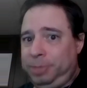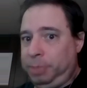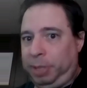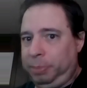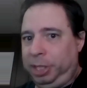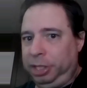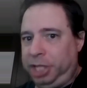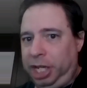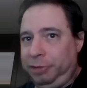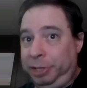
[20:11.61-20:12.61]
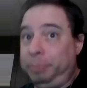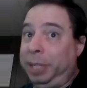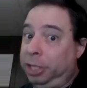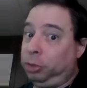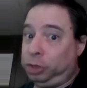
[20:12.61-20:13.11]
She'll probably be in catering,
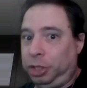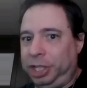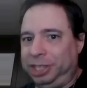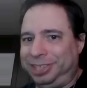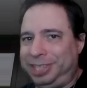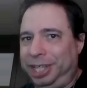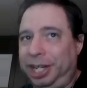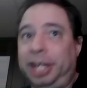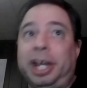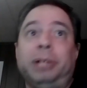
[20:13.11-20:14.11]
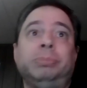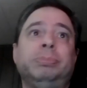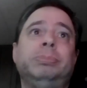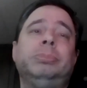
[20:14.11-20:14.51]
baking those cookies in TNA now.